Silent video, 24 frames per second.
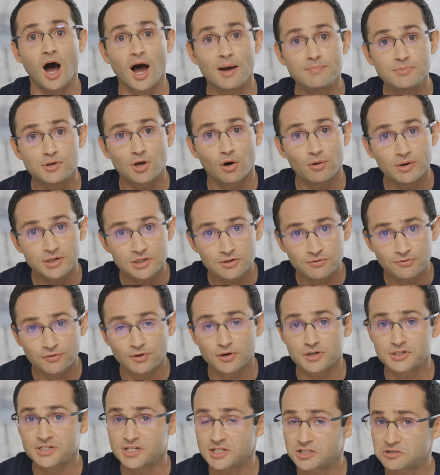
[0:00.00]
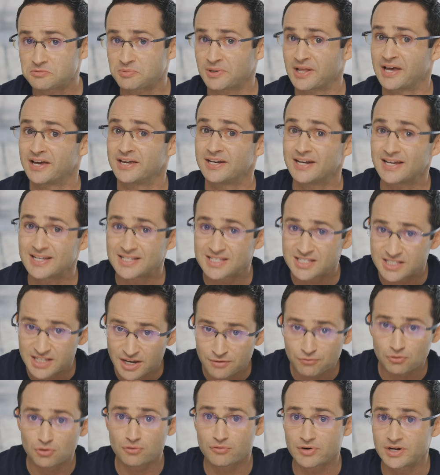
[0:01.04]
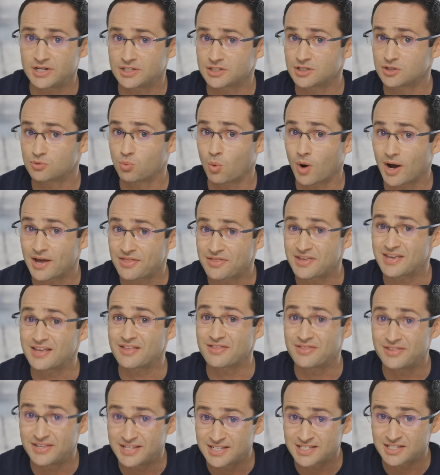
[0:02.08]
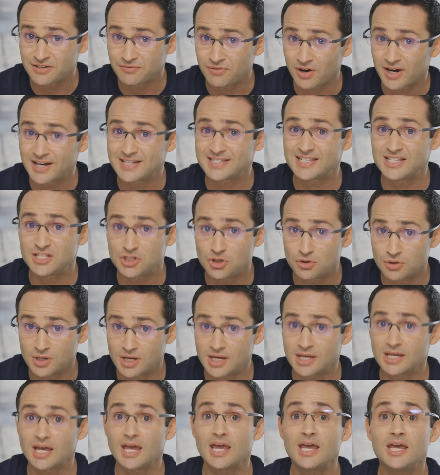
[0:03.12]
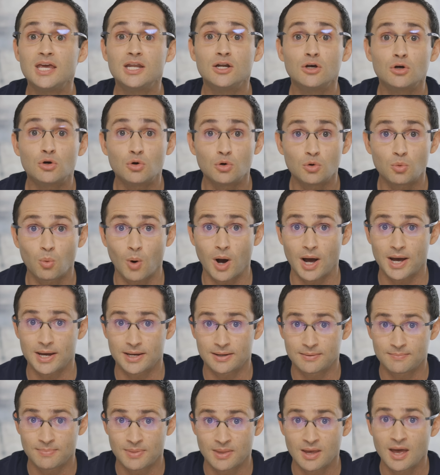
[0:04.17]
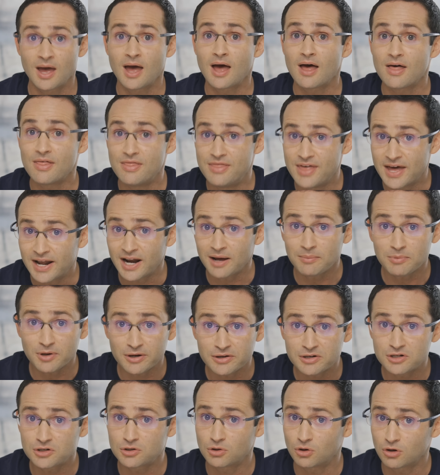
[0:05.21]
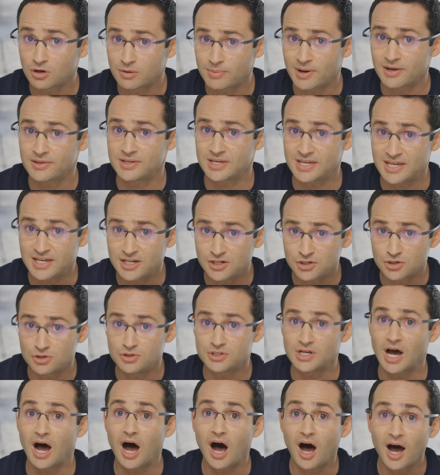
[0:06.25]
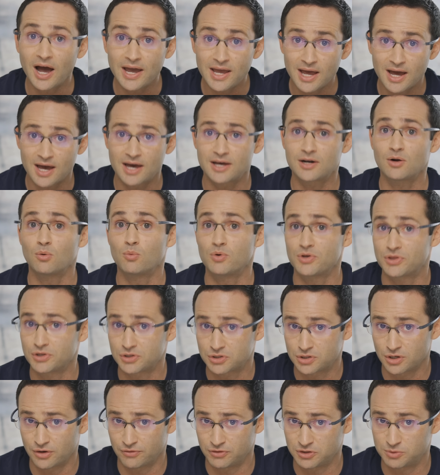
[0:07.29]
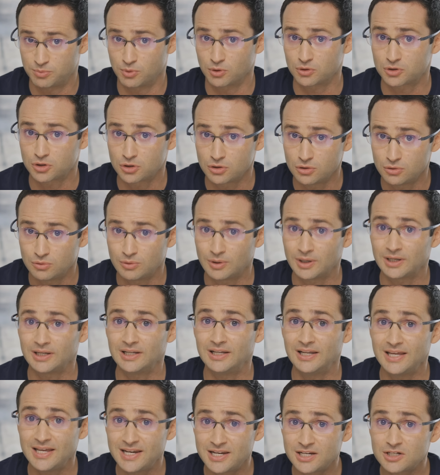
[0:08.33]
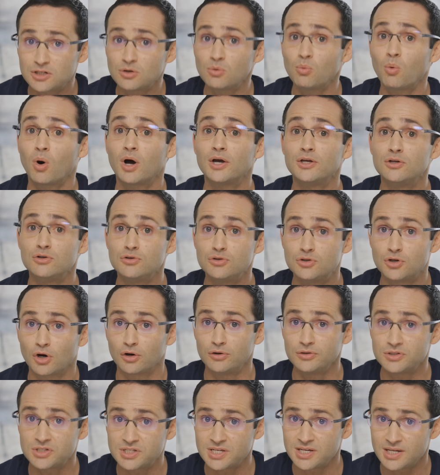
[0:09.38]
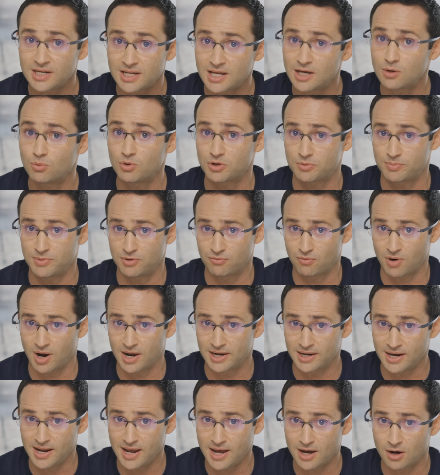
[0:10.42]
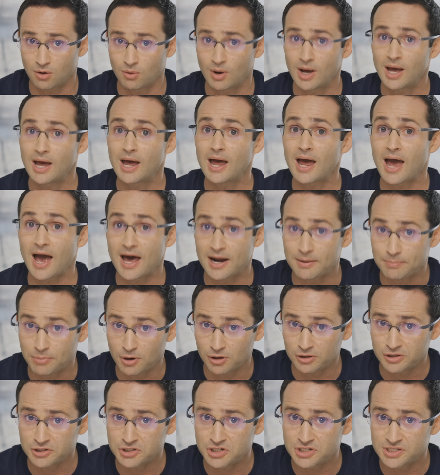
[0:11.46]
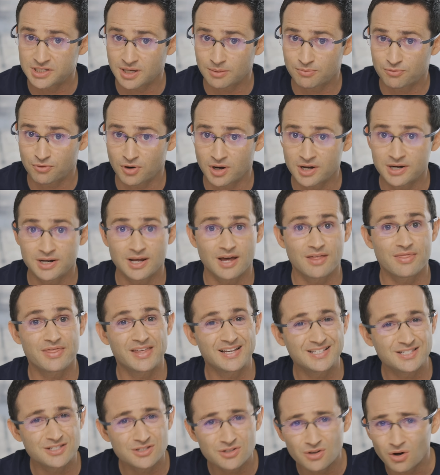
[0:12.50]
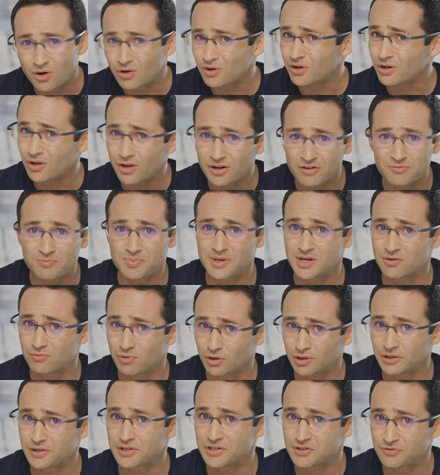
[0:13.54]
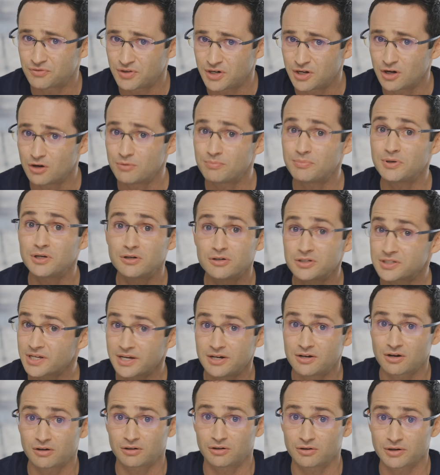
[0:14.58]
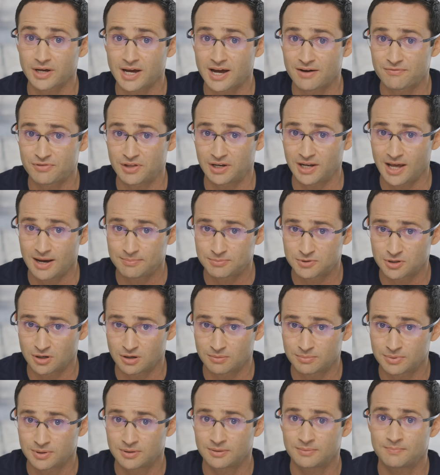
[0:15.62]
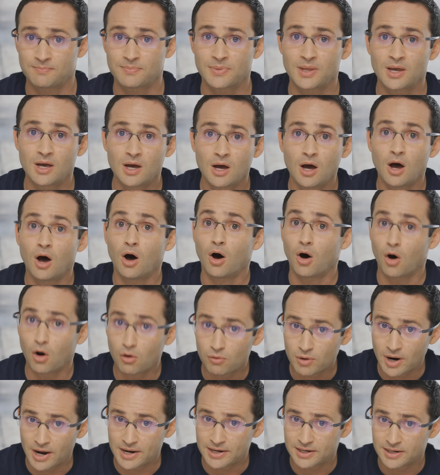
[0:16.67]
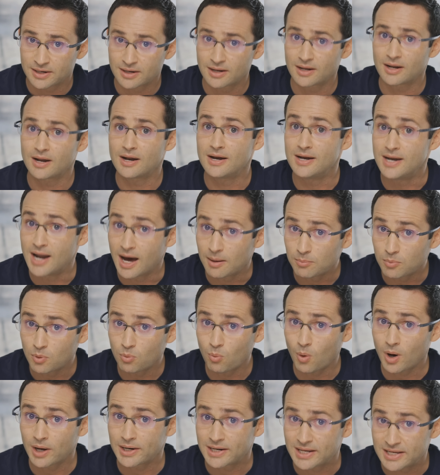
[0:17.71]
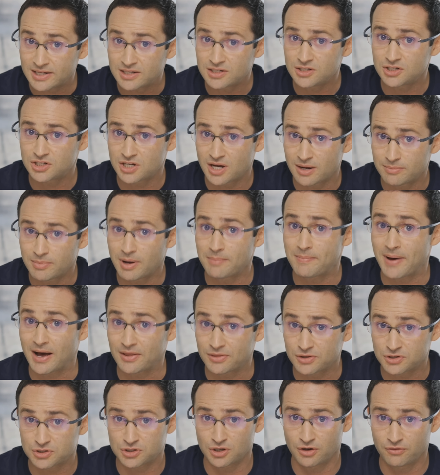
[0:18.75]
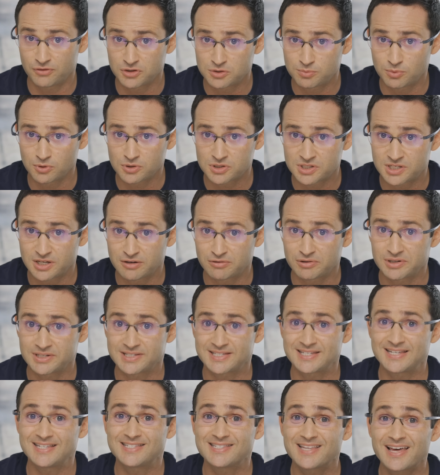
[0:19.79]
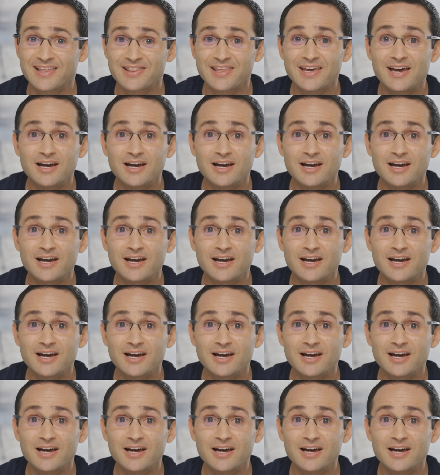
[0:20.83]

I'm going to first explain several reasons why I think this device is unique in a good way. Then I'm going to talk about the issues I had with the Surface Book 2, leading to why you don't see it here with me right now. And apologies up front, there's not a lot of B-roll in this video because I no longer have the laptop. Alright, Number one hidden gem about the Surface Book series is that